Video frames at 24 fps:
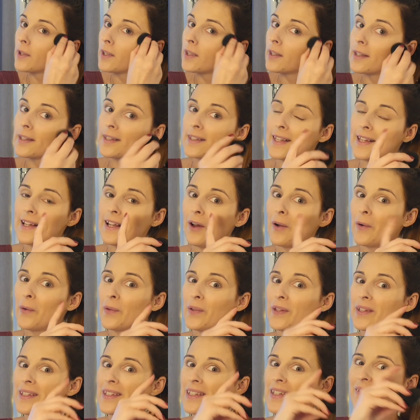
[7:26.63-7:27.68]
See like all
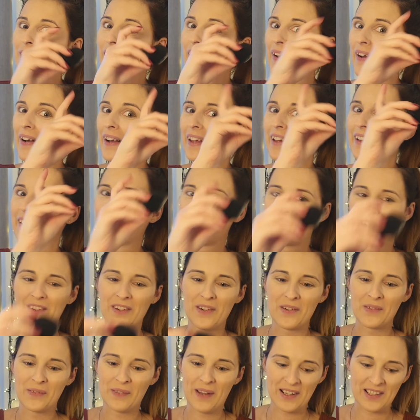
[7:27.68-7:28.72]
the smoke like going
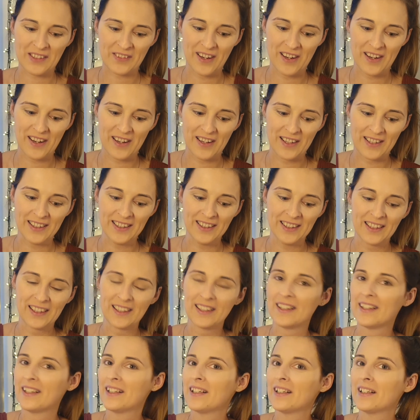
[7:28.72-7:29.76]
up past my eye.
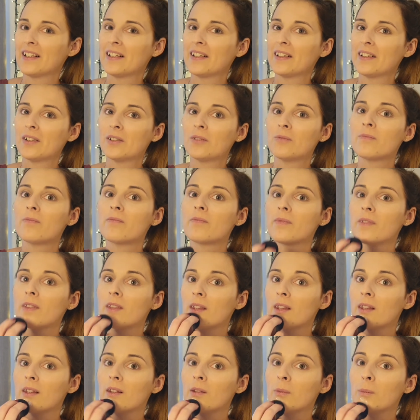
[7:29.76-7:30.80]

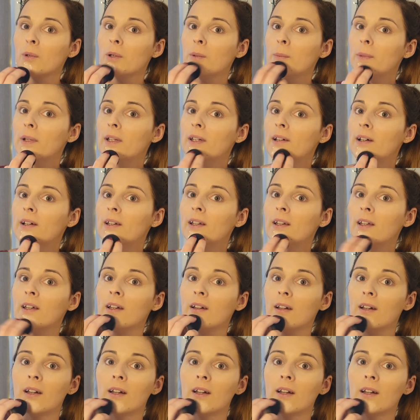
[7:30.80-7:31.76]
Just put a bit down here.